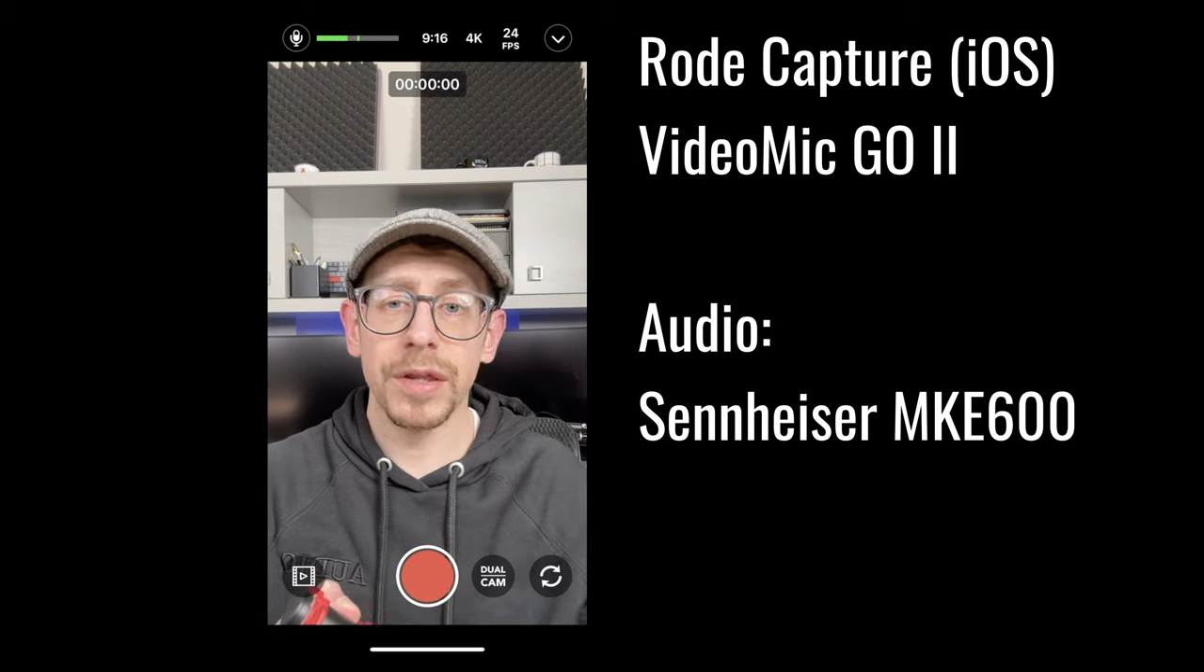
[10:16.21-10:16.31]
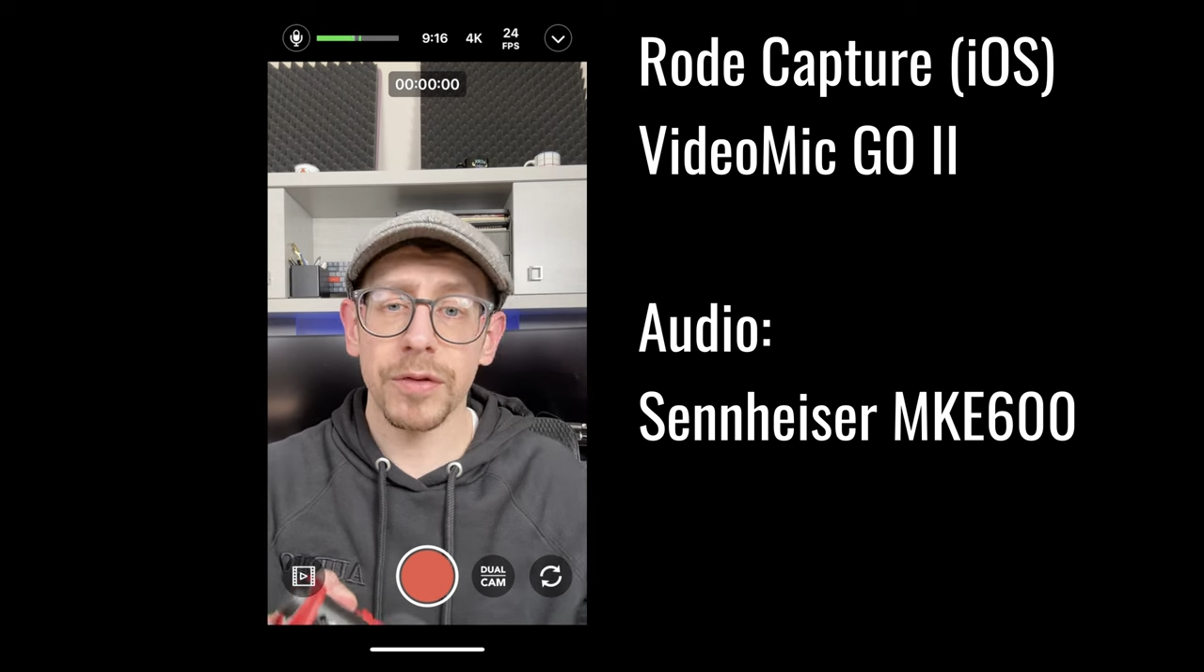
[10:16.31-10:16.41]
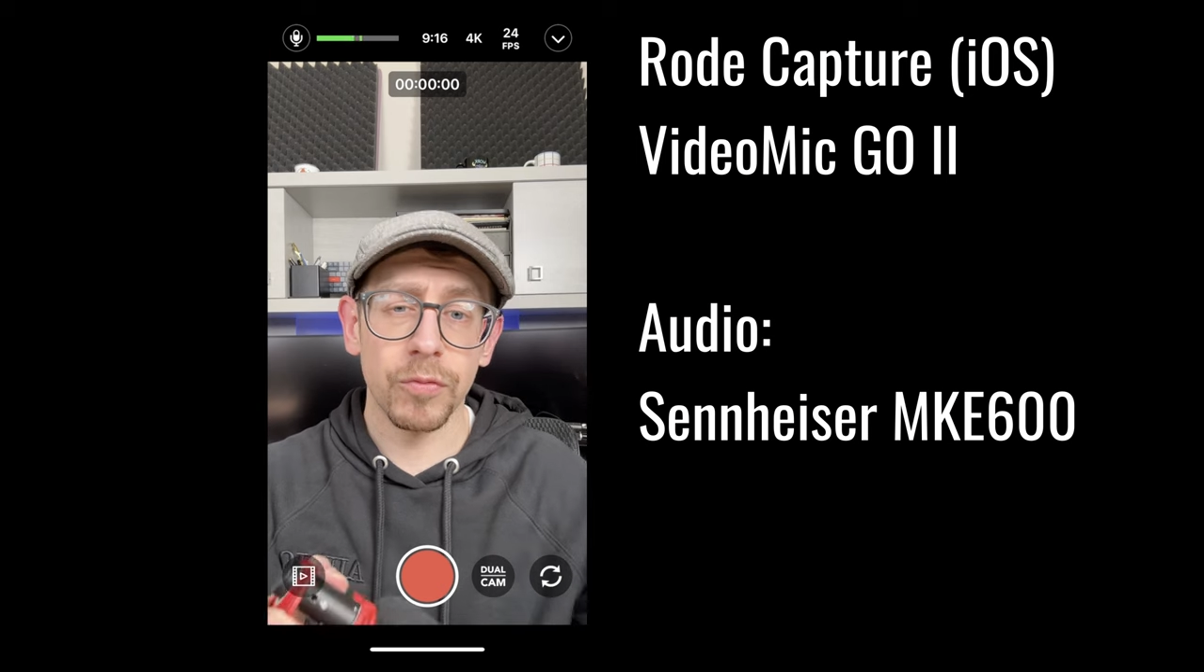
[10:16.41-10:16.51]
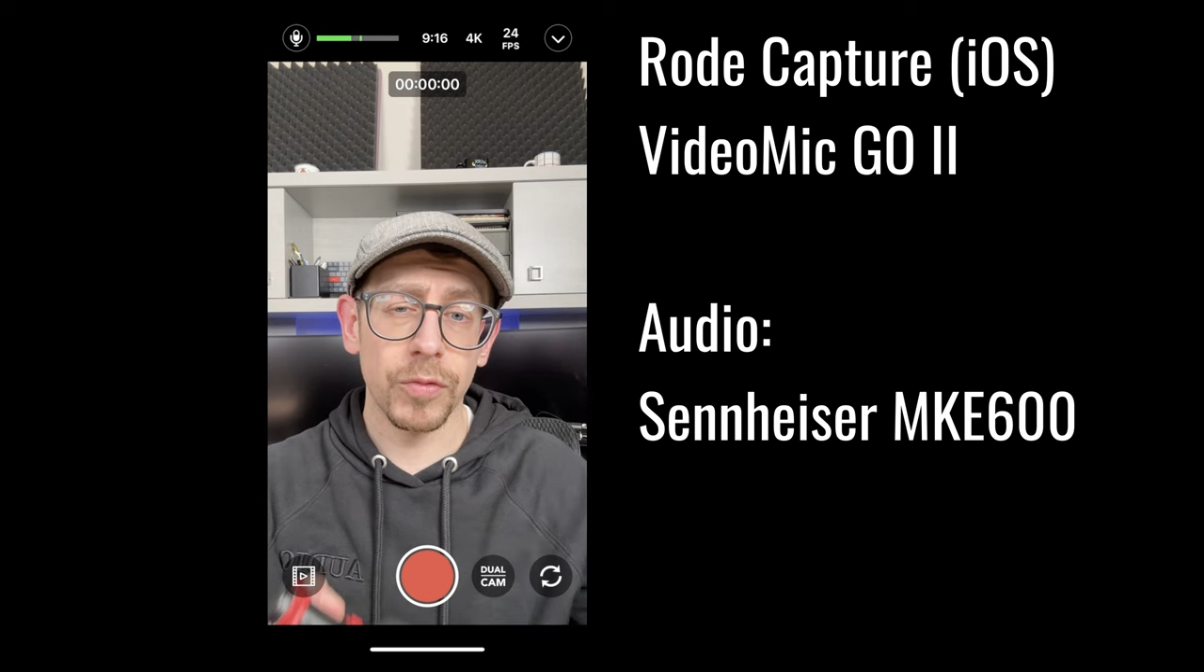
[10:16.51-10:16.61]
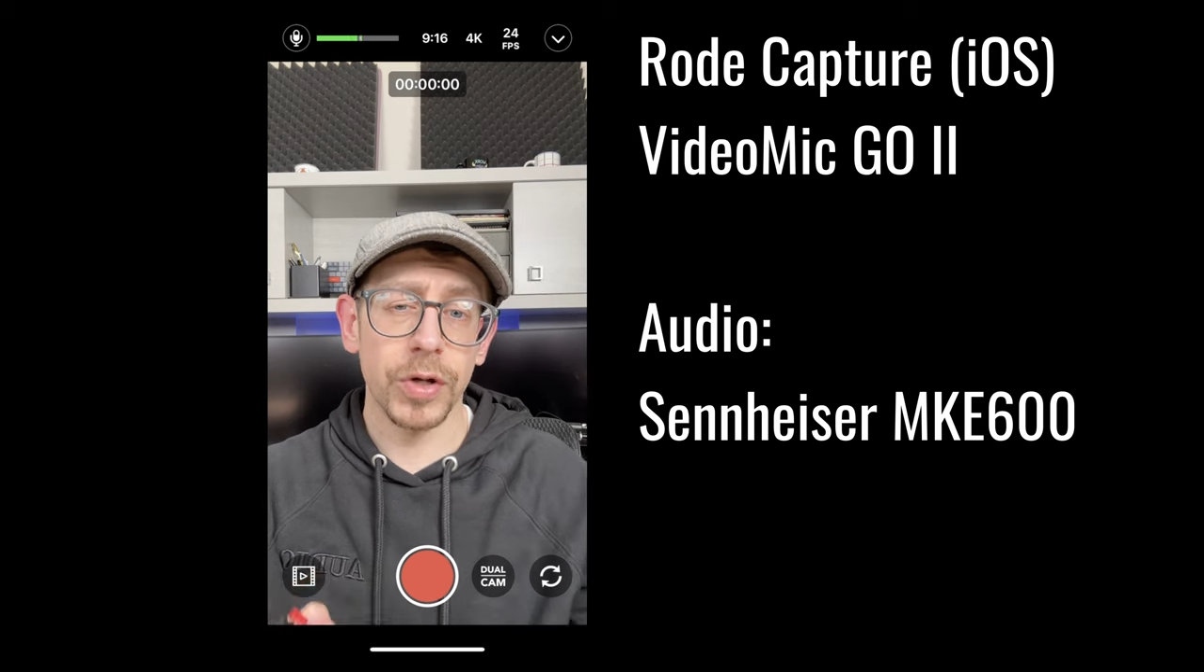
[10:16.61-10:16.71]

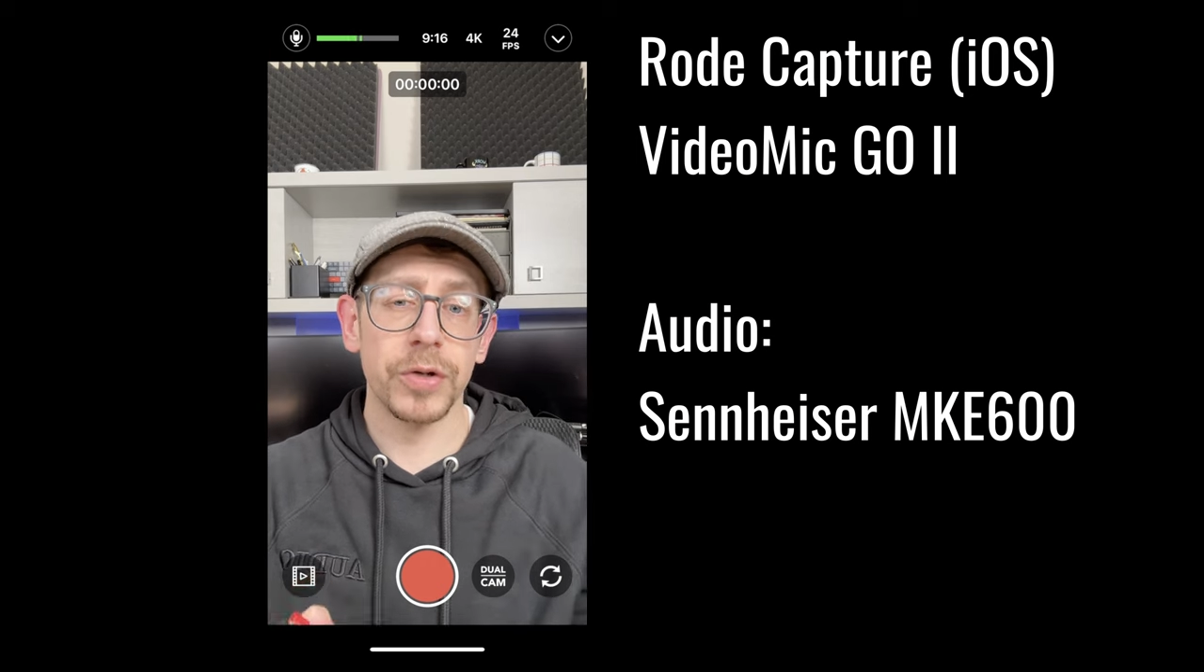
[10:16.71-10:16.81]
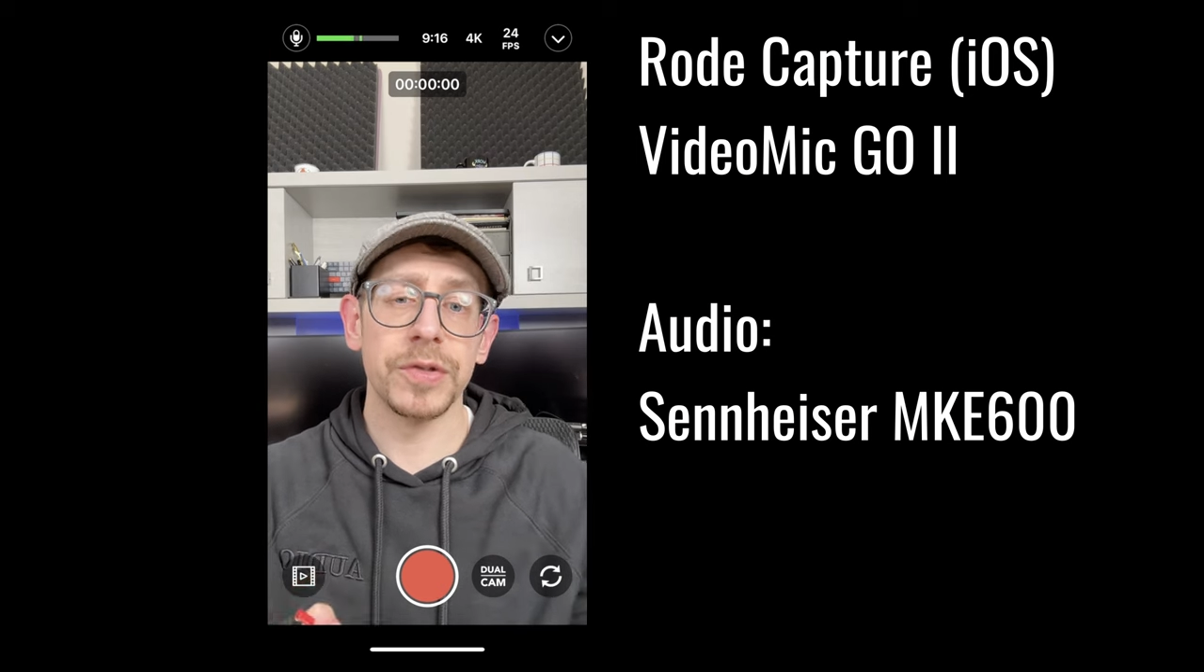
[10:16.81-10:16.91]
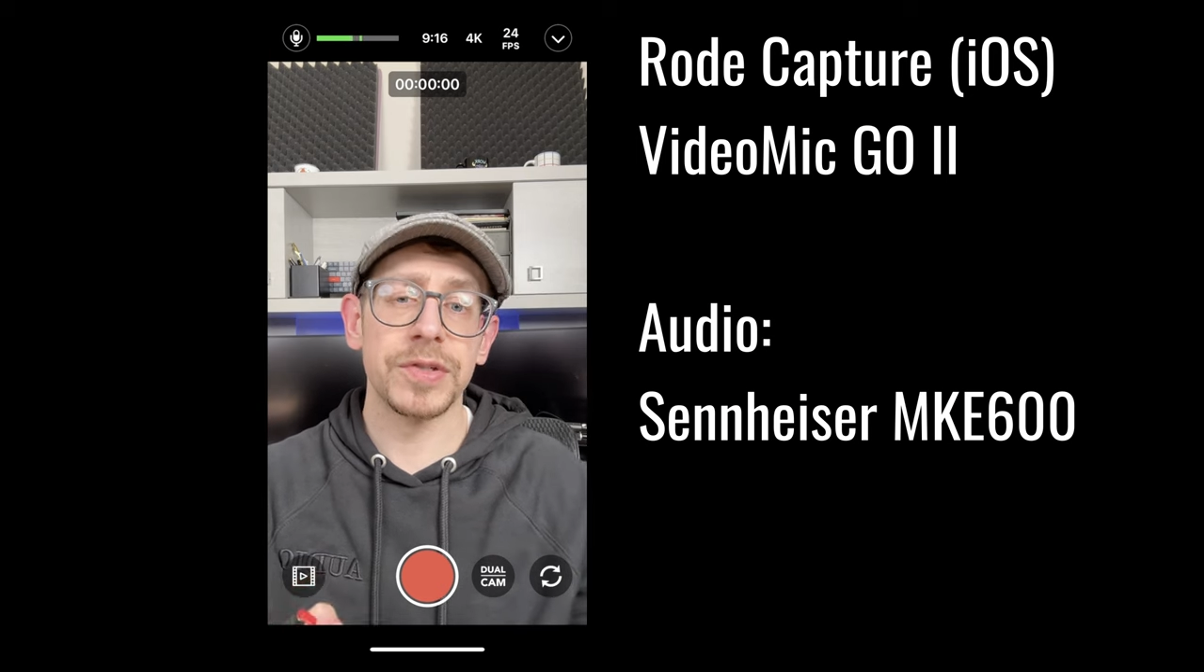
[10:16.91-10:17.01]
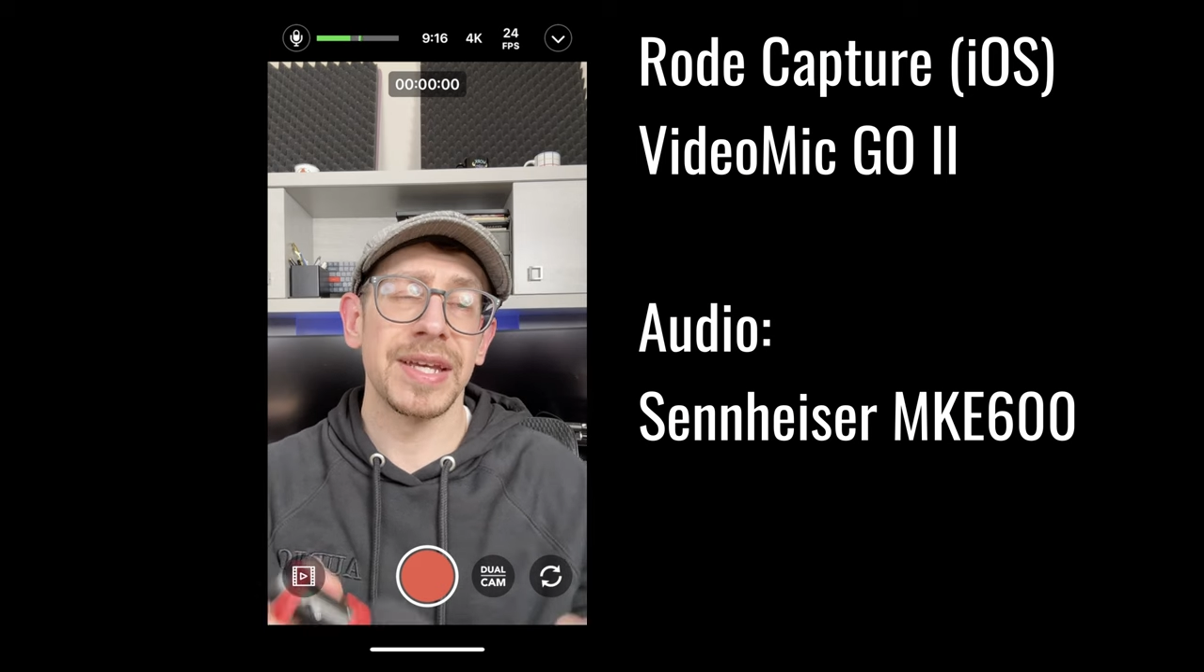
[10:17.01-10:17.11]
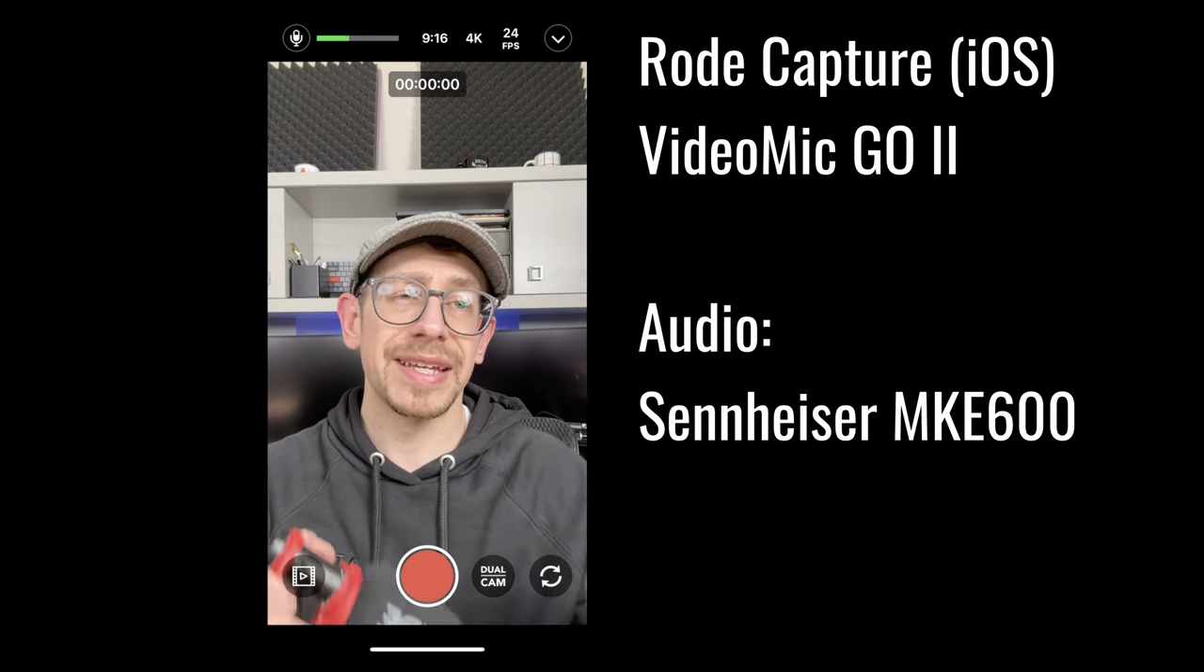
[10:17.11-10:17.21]
Rode's